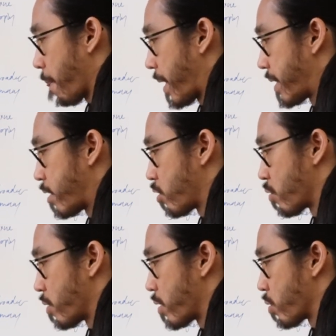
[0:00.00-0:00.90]
in ancient
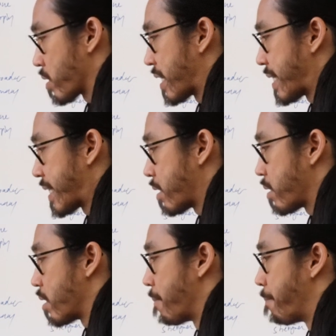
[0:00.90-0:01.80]
Greece was
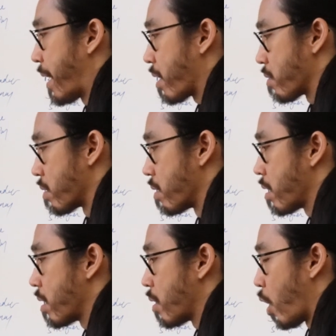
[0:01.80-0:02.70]
considered the bearer
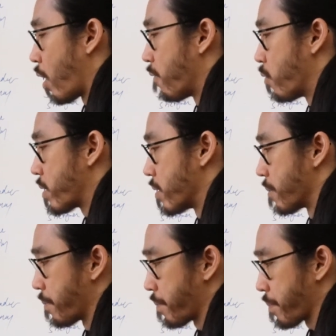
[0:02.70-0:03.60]
of wisdom.